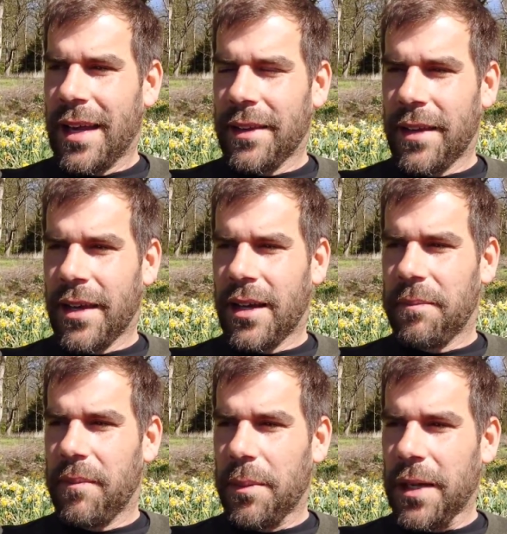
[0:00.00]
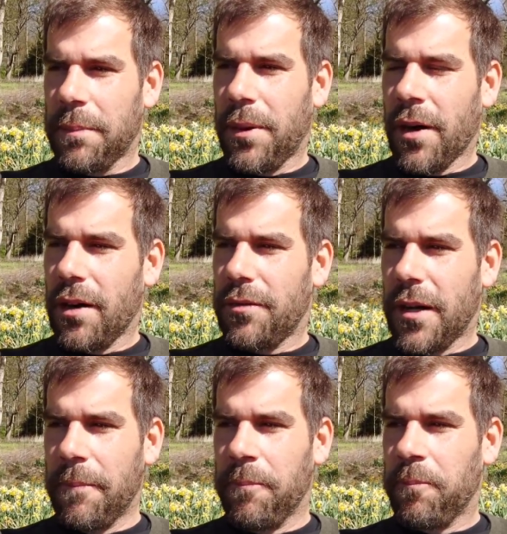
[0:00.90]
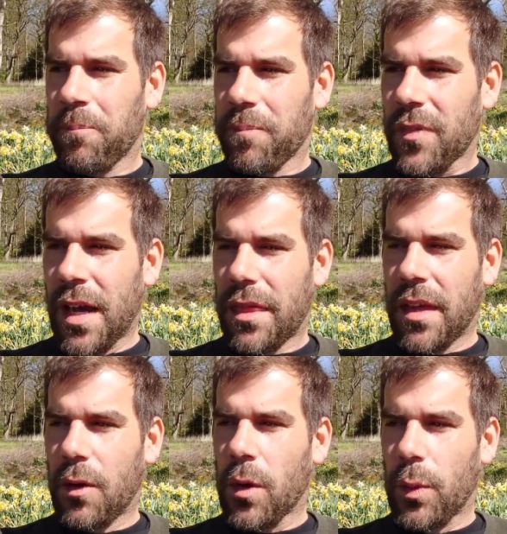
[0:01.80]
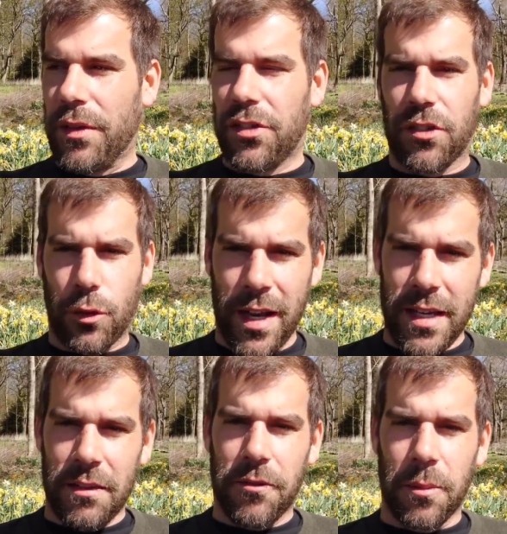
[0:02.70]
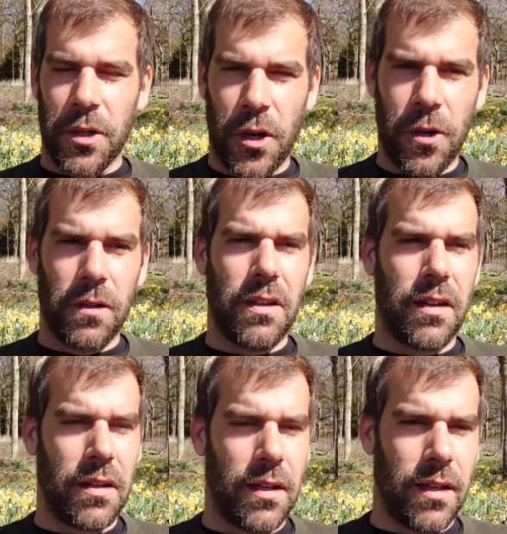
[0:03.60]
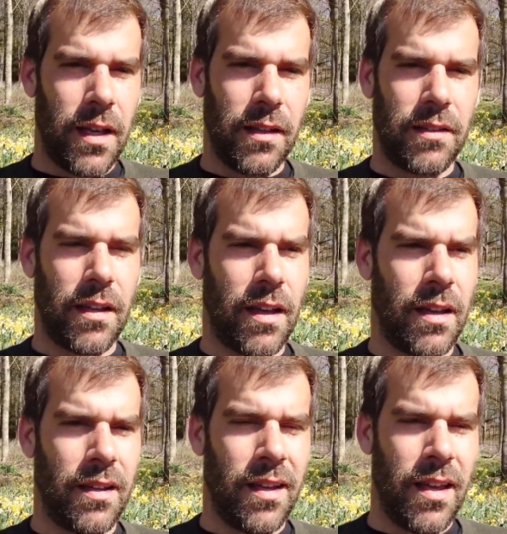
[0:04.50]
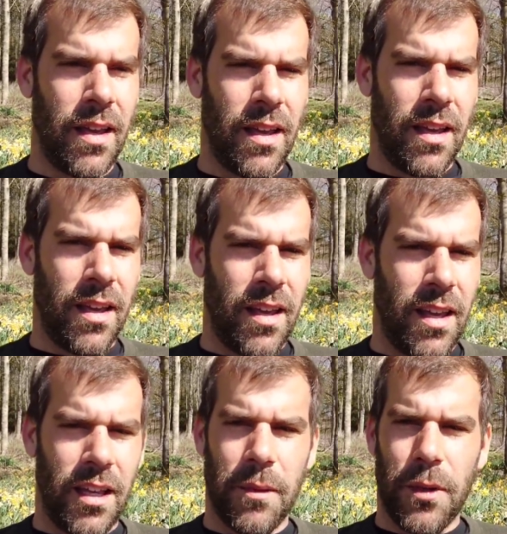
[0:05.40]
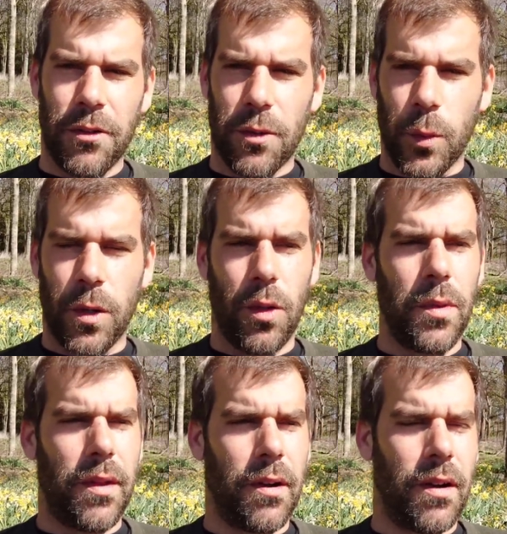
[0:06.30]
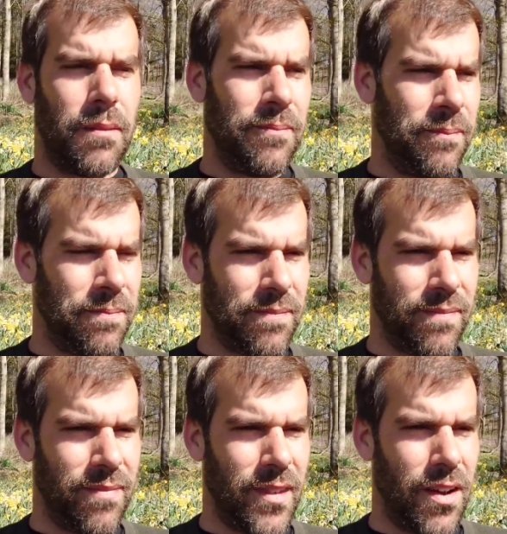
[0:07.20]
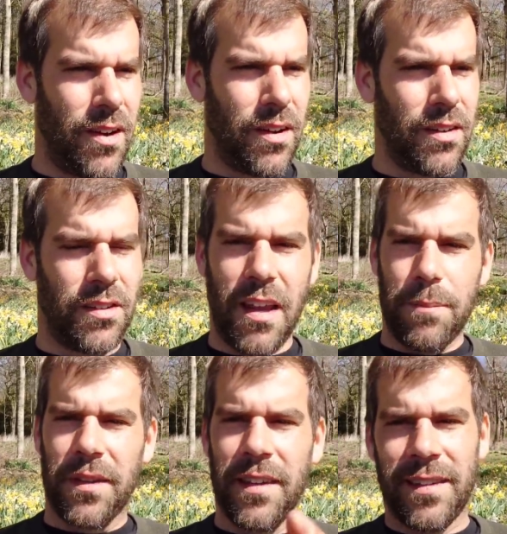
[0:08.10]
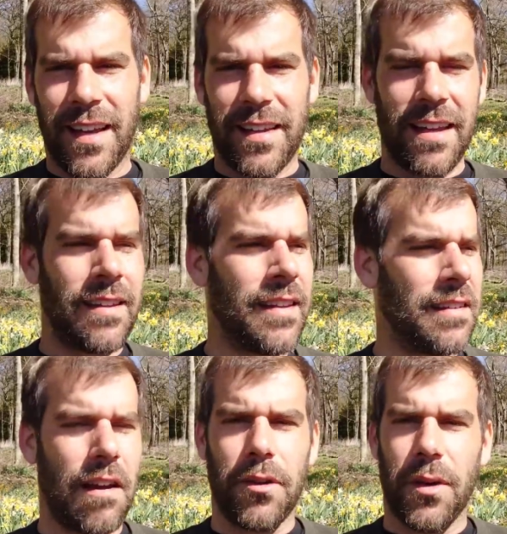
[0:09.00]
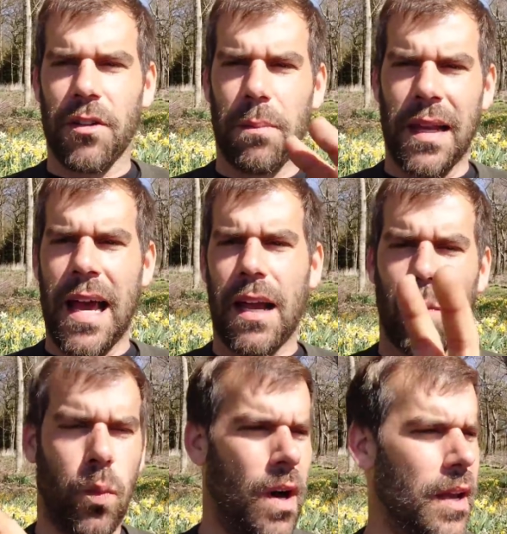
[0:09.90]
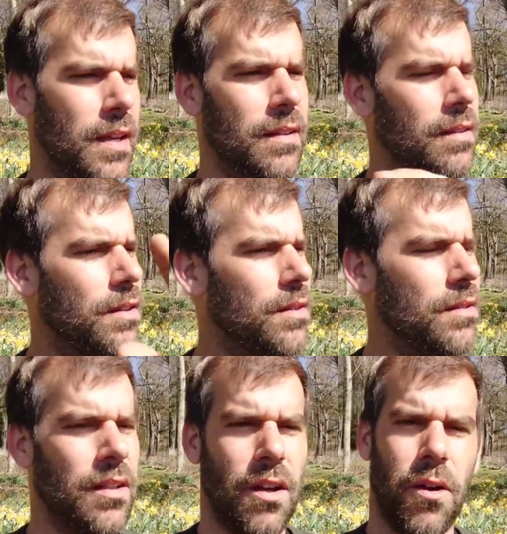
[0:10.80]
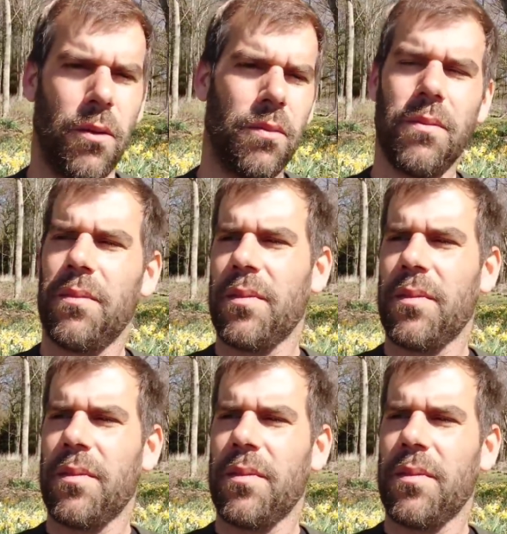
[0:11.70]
And a big part of I think where we've strayed from God is in the modern world with our separatist identities. Everyone's black, white, you know,